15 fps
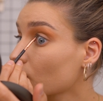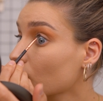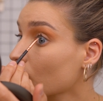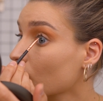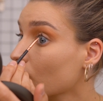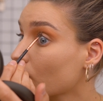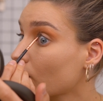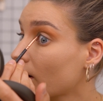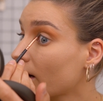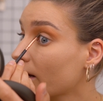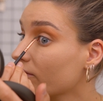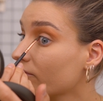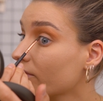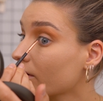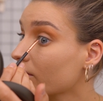
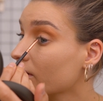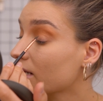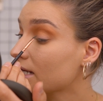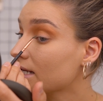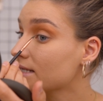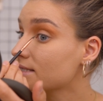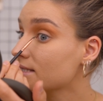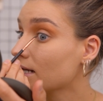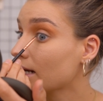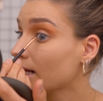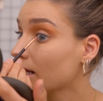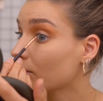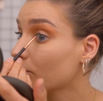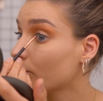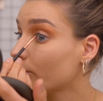cry very
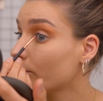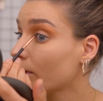easily,